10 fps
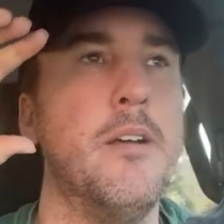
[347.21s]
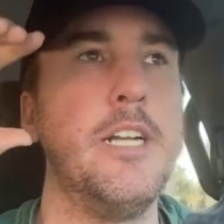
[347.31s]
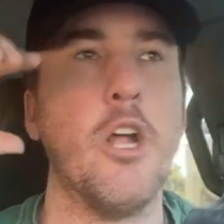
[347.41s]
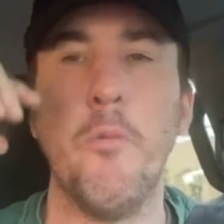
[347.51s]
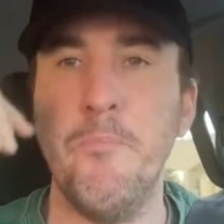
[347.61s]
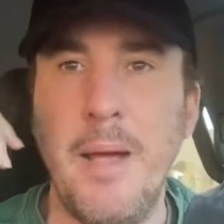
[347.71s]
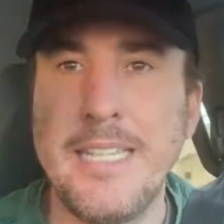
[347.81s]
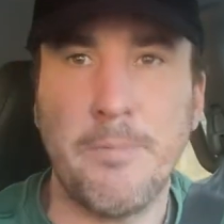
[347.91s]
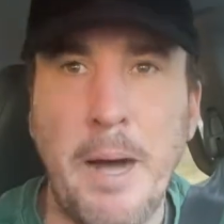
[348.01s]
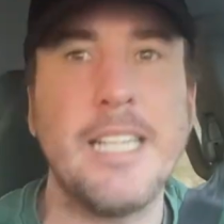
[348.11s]
you know,
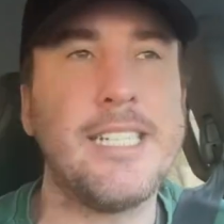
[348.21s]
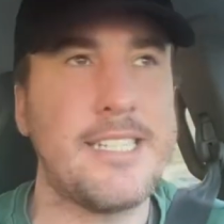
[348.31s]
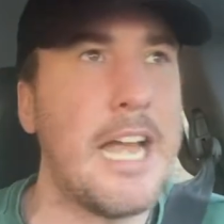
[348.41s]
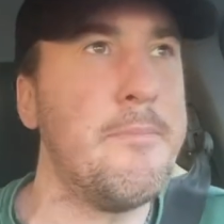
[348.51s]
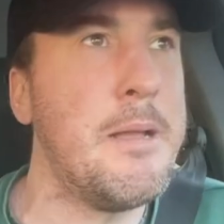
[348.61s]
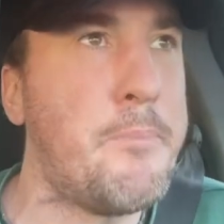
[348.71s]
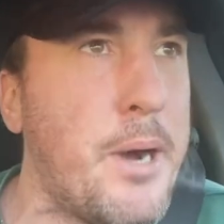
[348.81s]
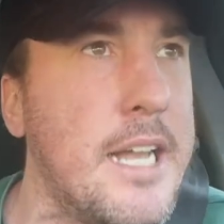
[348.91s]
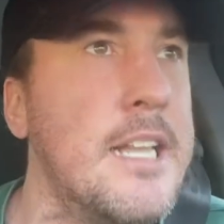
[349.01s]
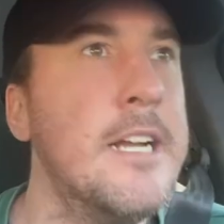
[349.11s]
meant by this statement, but